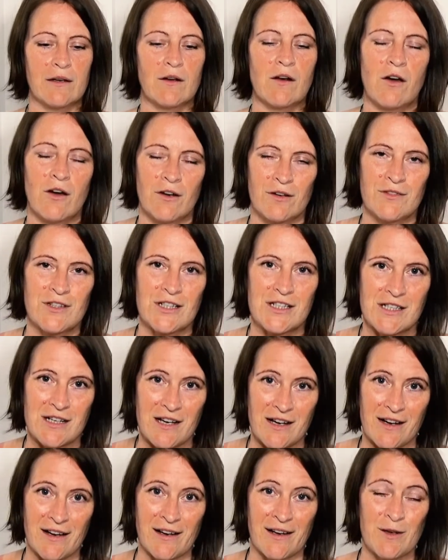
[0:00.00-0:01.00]
a lot of the
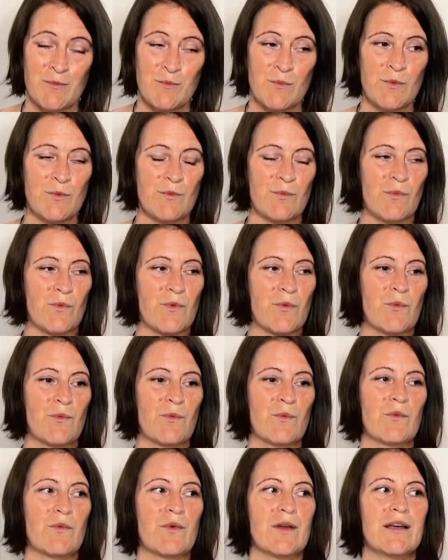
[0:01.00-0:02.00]
time,
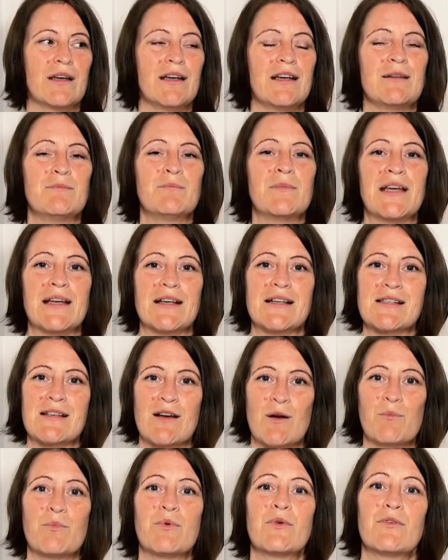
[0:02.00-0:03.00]
it makes
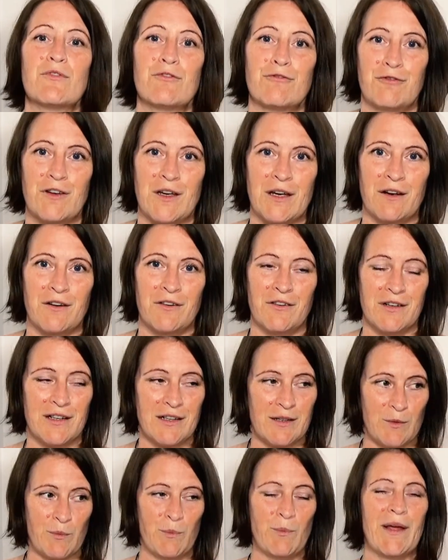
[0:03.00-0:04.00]
up fear,
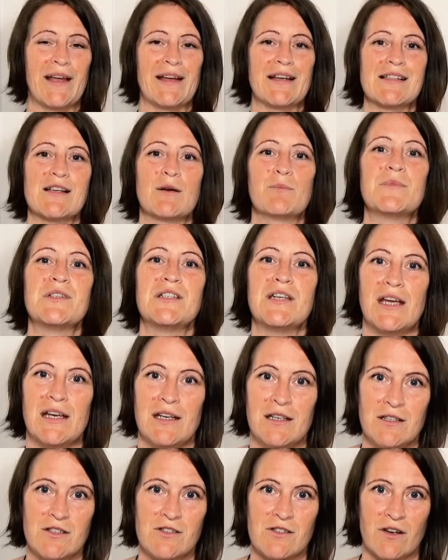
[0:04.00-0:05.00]
it makes up
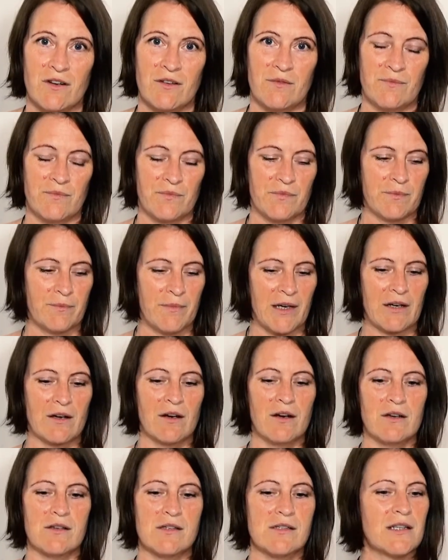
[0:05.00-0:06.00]
danger,
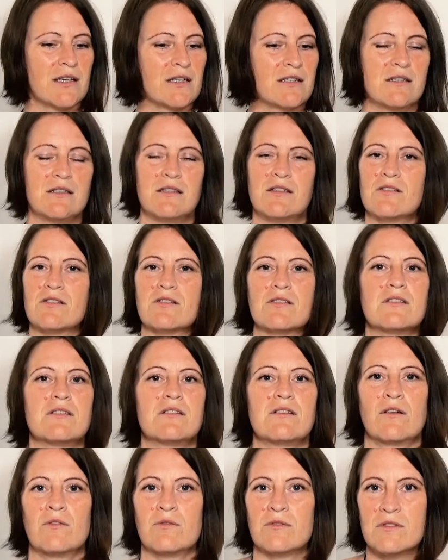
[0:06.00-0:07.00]
because it
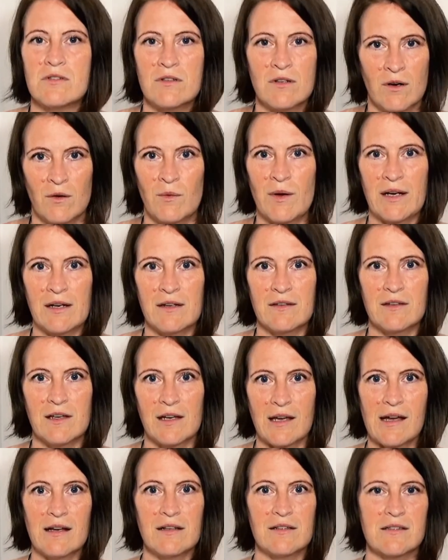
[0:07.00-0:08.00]
just don't know
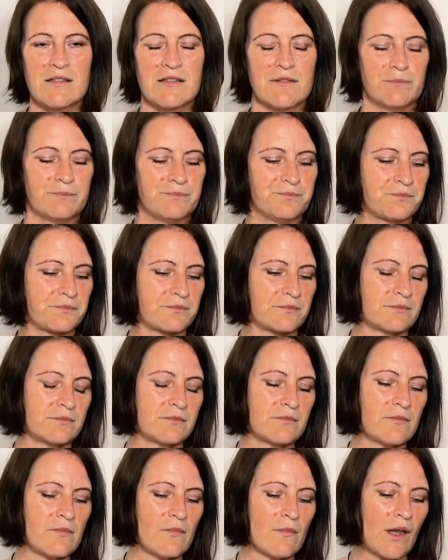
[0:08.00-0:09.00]
anything else.
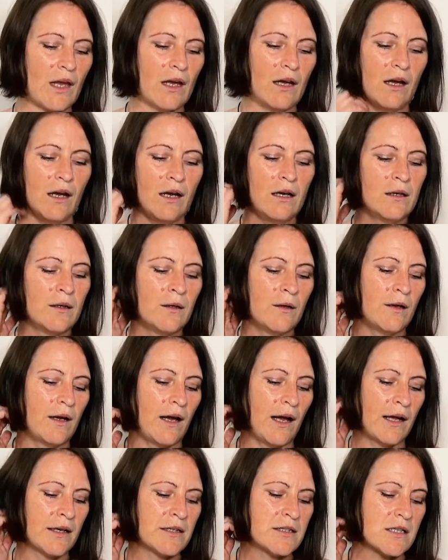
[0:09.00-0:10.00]

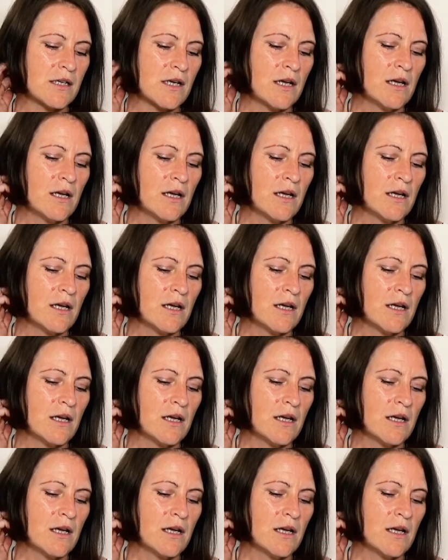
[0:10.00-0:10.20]
And